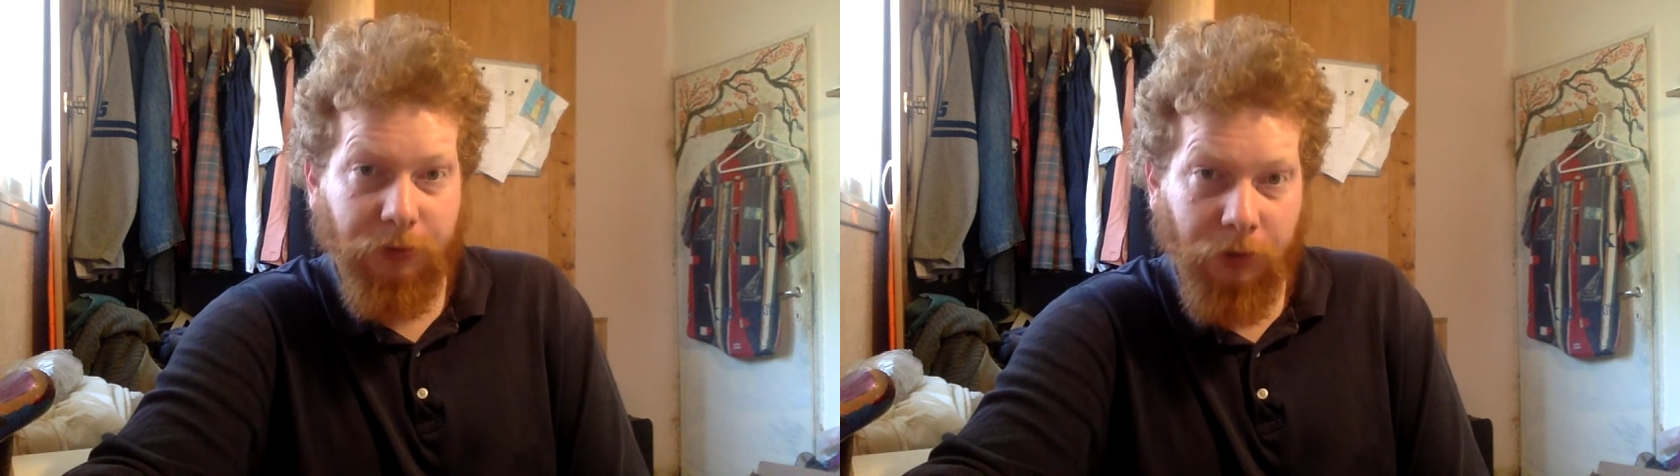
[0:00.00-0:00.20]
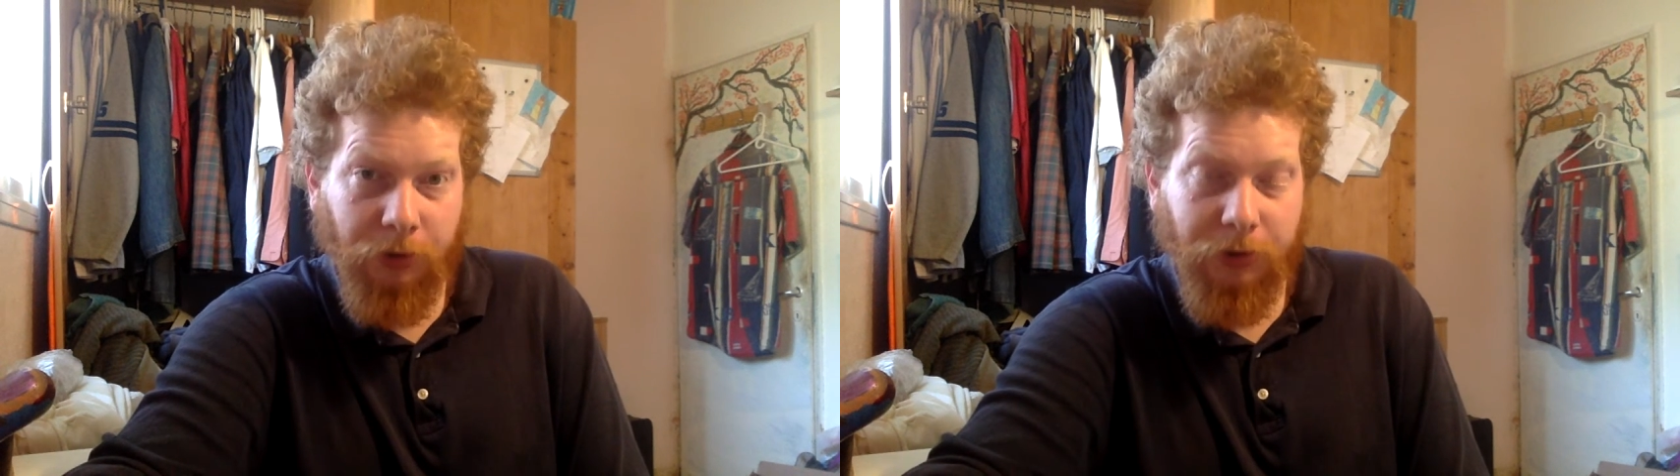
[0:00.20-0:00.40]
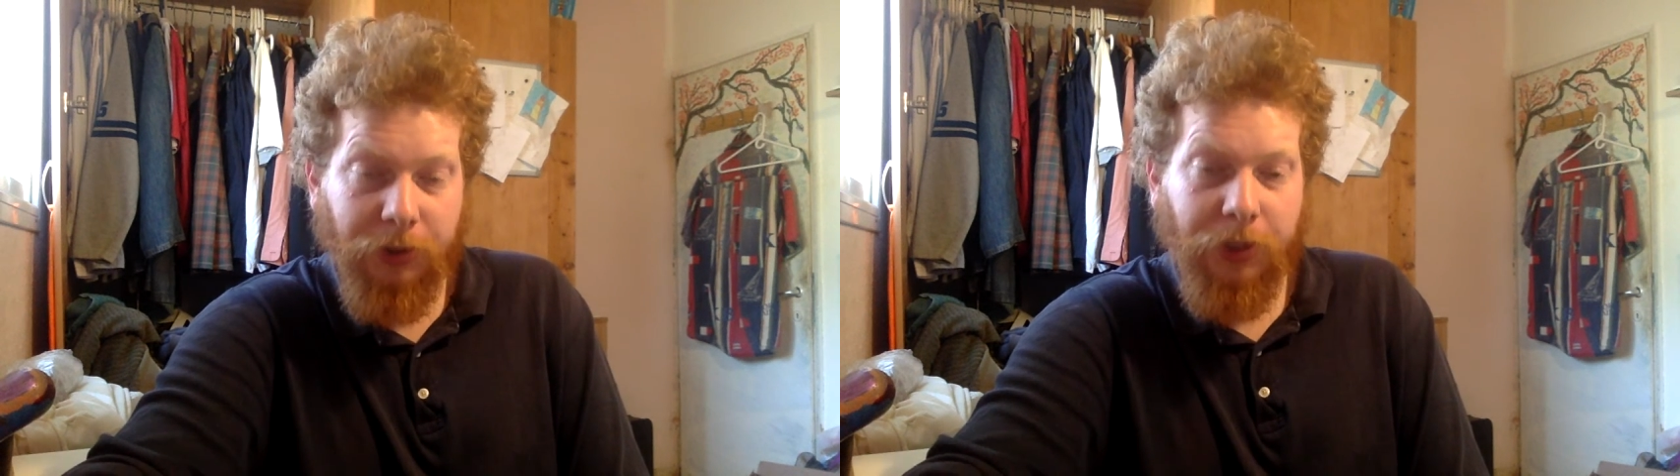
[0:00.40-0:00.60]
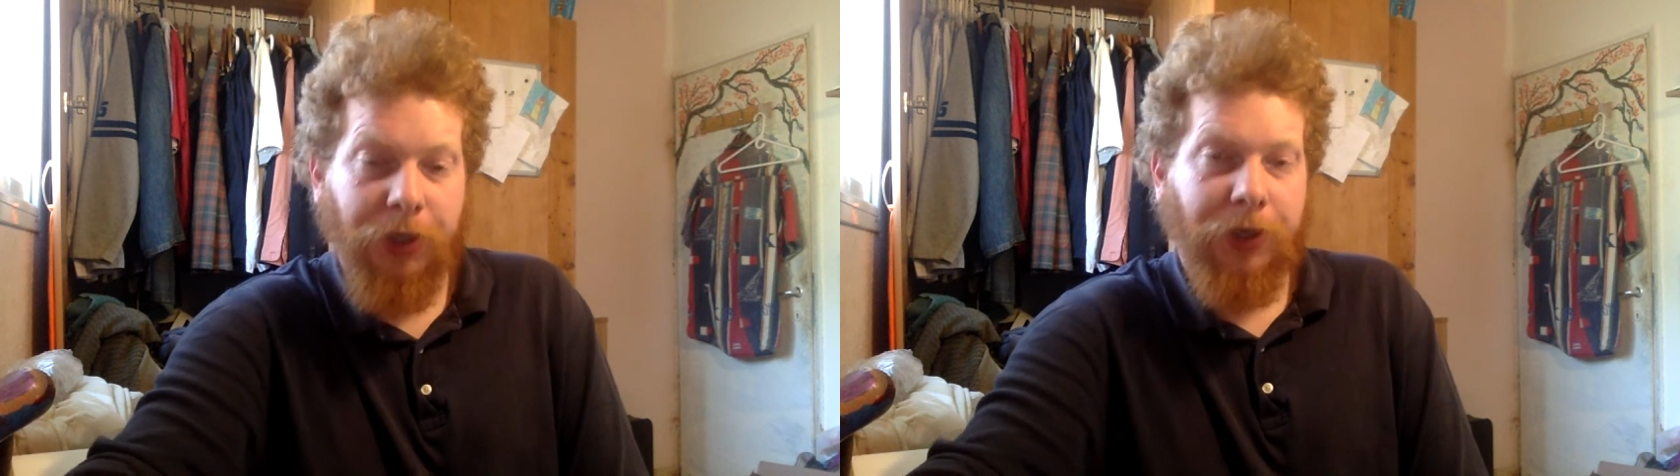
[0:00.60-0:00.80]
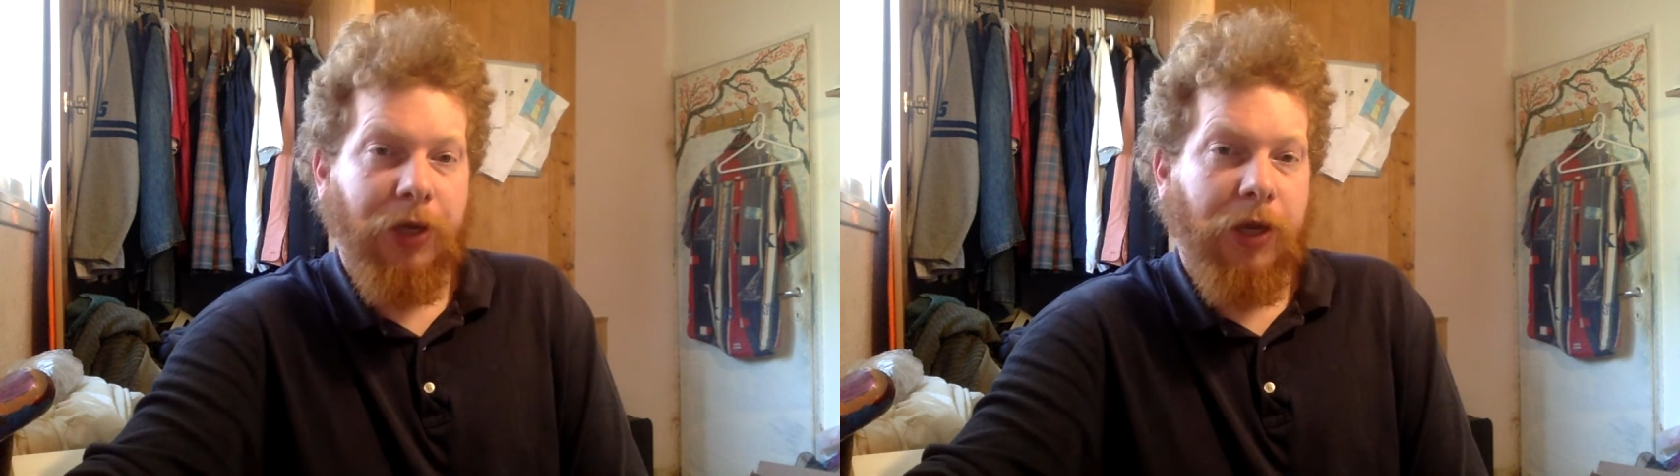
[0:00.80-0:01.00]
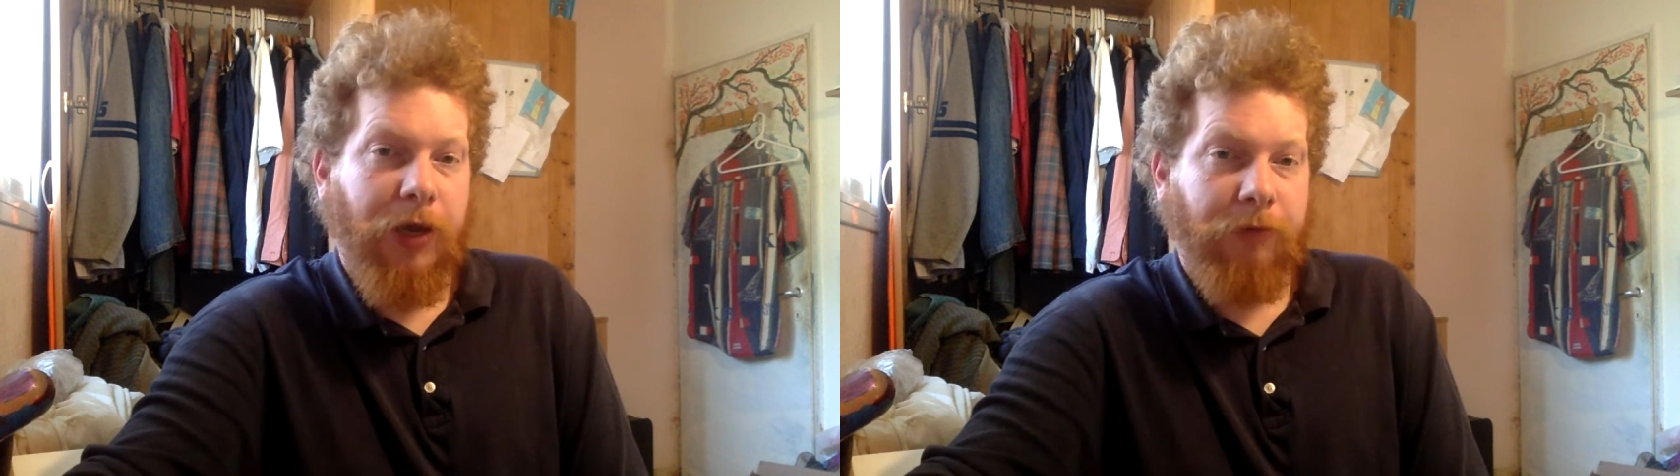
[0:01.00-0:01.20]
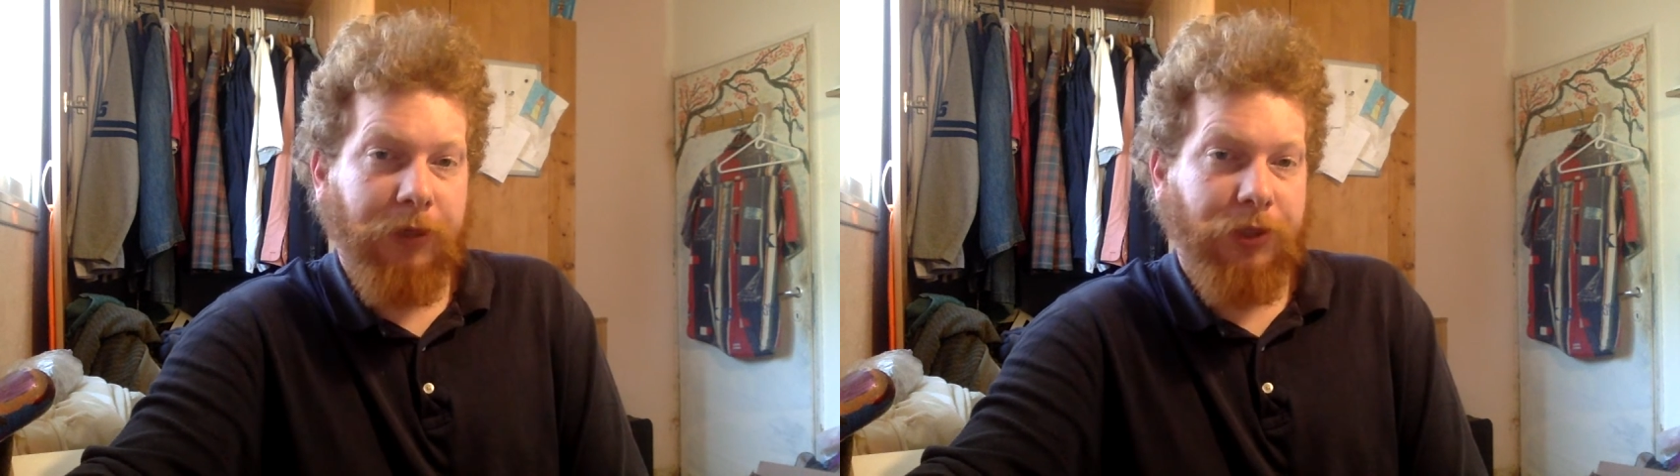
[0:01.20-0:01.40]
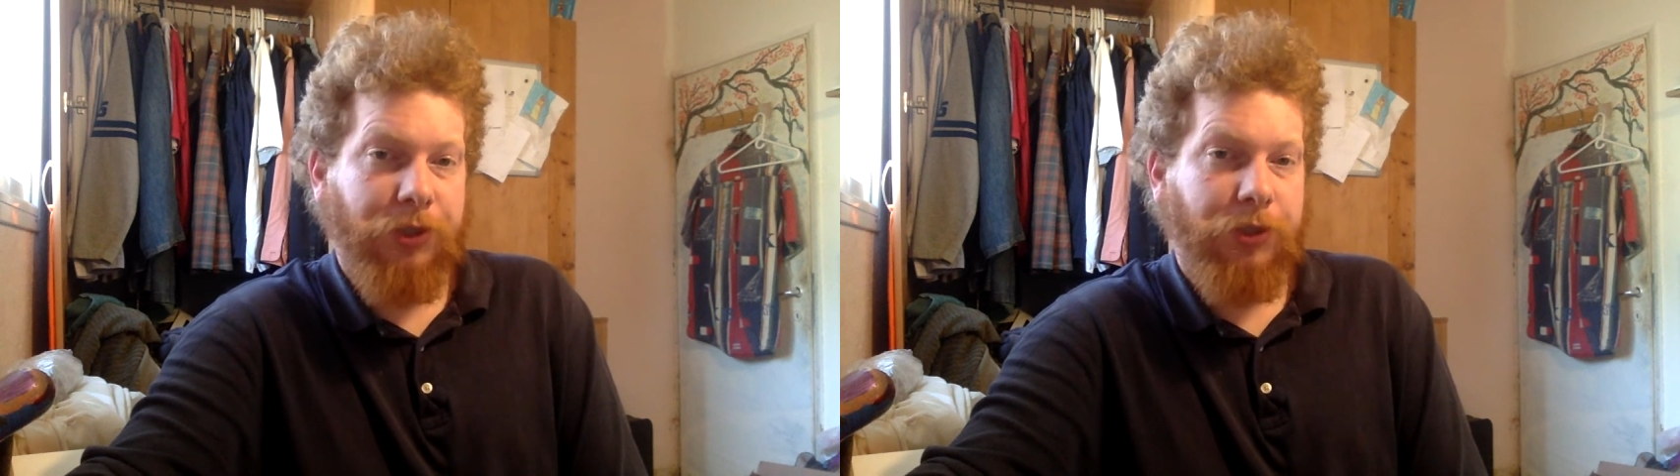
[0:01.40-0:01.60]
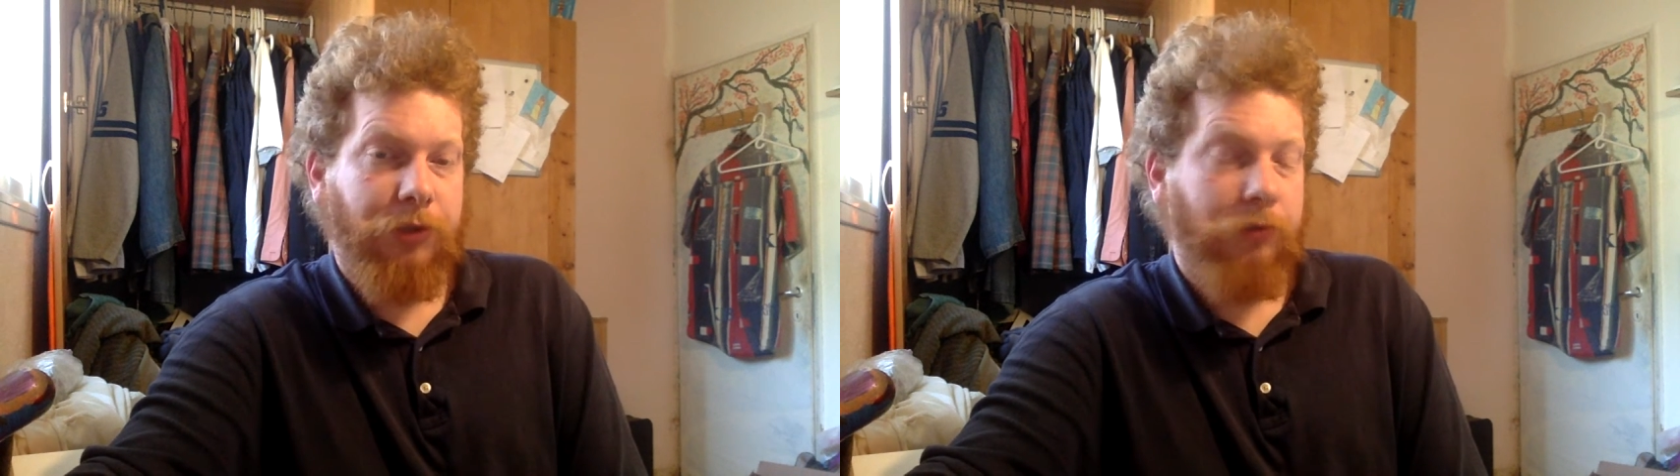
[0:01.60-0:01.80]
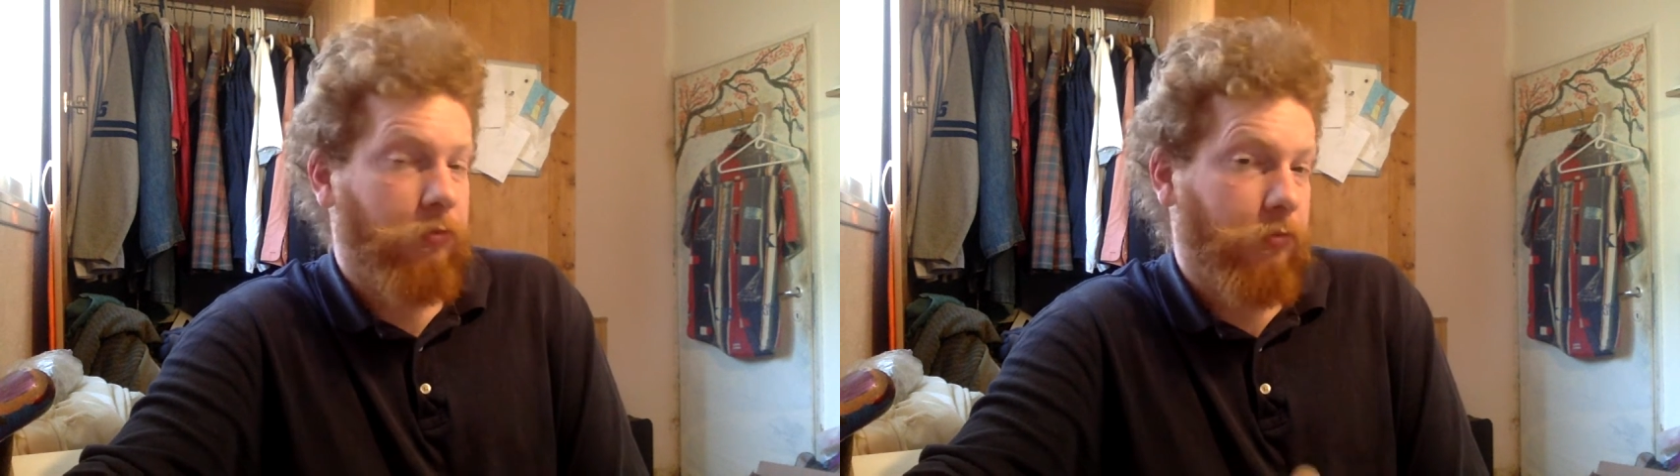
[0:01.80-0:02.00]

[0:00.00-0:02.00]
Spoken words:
work, which